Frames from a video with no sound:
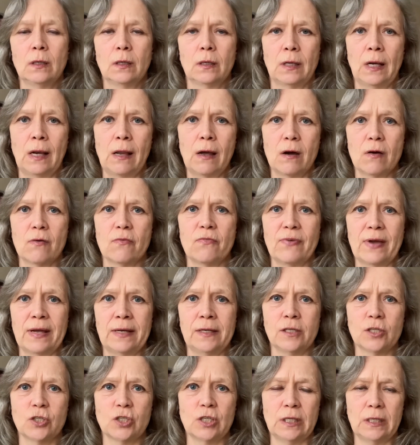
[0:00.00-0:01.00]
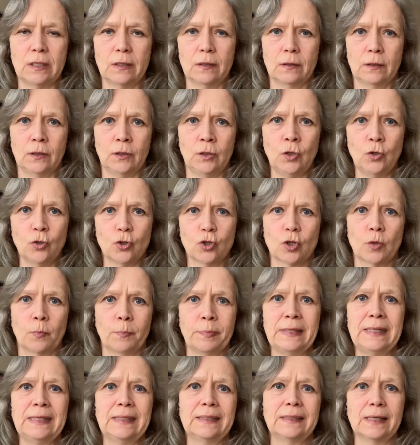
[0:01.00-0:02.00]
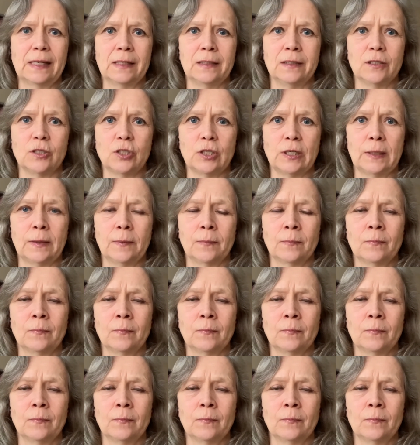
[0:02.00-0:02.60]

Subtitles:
love energy, neutral peace energy.